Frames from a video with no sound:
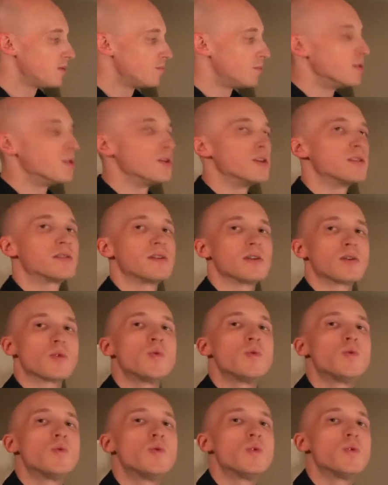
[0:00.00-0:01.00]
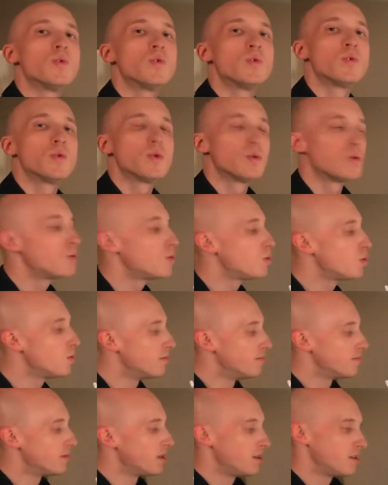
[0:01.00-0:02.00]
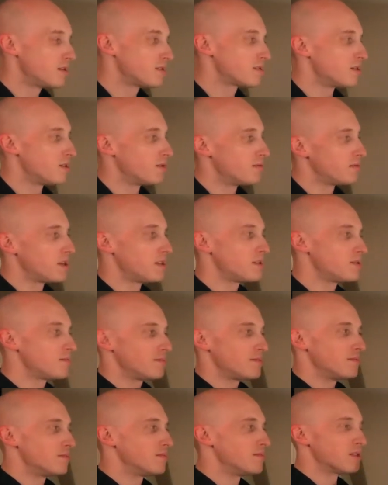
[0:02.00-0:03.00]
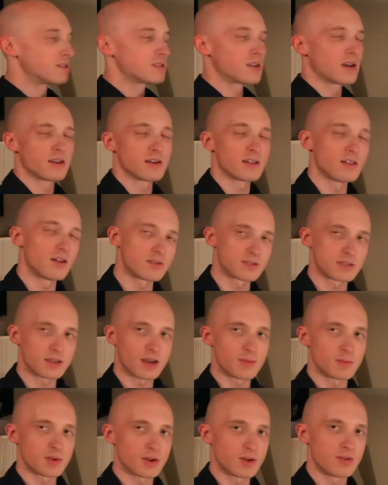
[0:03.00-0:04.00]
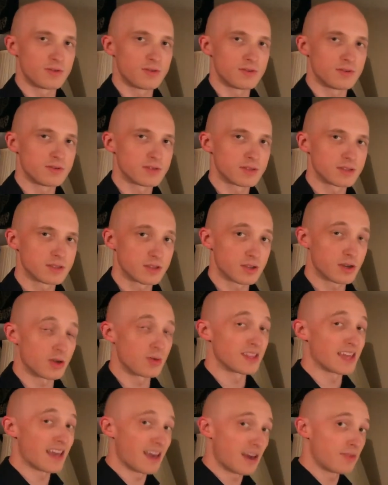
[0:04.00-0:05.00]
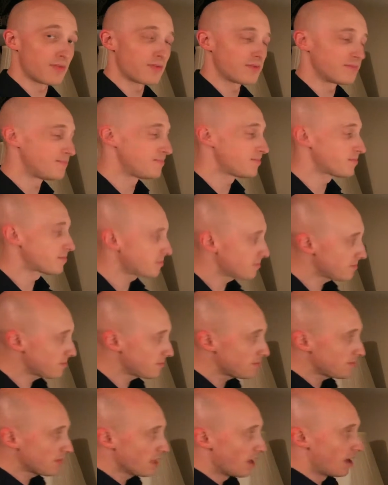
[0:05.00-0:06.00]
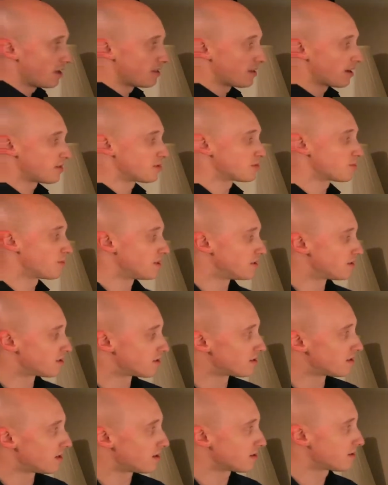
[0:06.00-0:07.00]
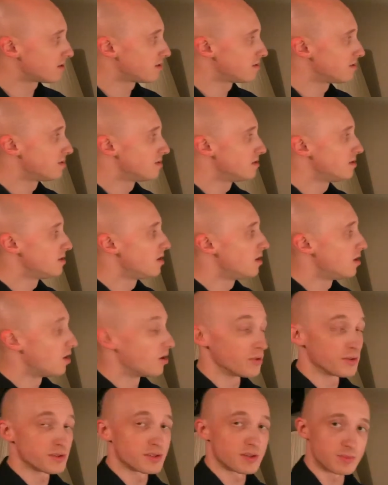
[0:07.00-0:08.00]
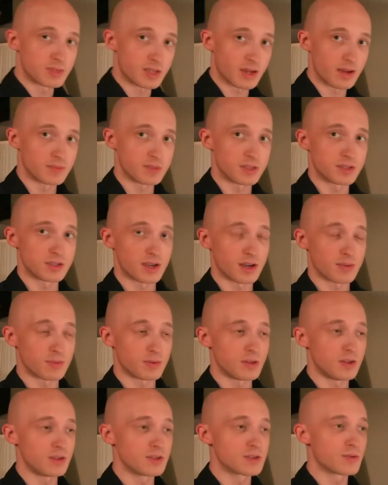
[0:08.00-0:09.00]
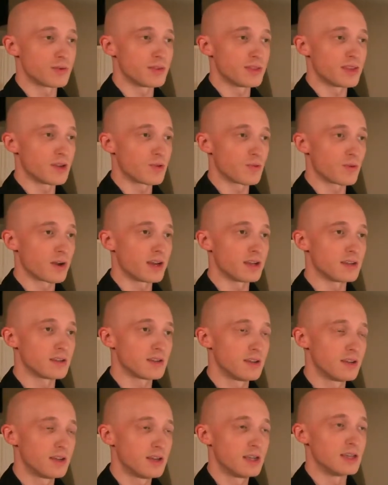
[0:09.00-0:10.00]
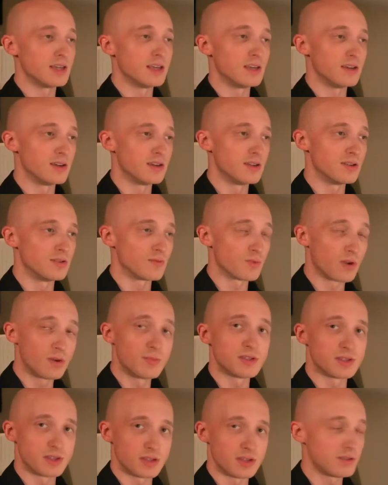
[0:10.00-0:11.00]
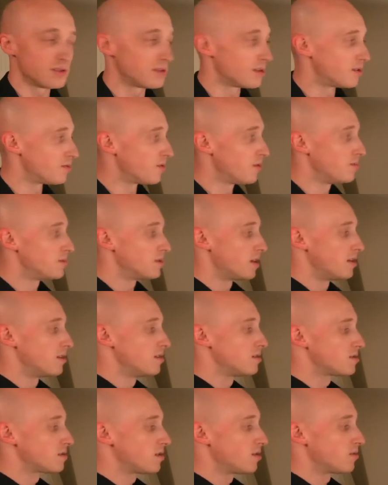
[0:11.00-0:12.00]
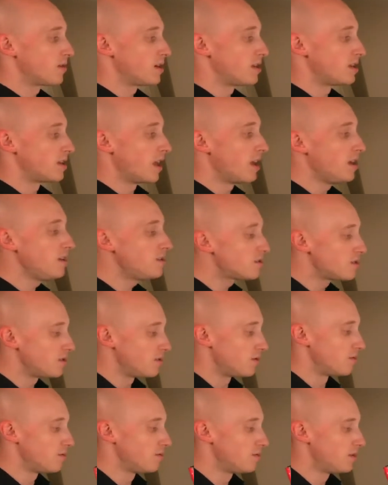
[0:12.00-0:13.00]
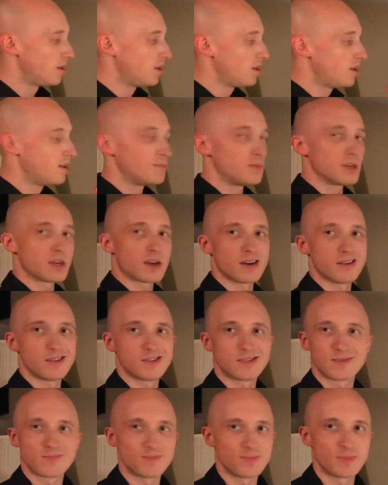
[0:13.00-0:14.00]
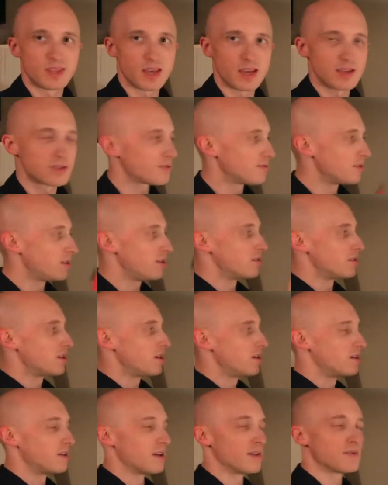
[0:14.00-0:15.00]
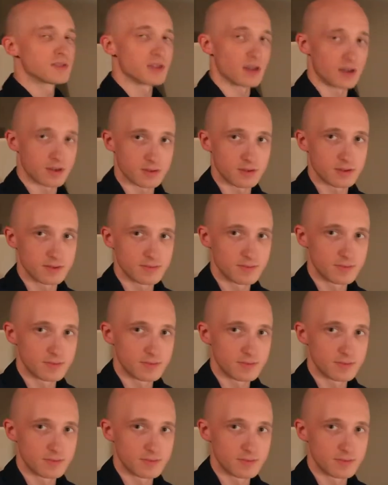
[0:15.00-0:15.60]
But let's like, hu. So they decided a long time ago to go with F, and that is what is stuck. Although sometimes the Japanese, when they write in Romaji, in Roman letters, they'll write it HU because they certainly don't hear an F sound.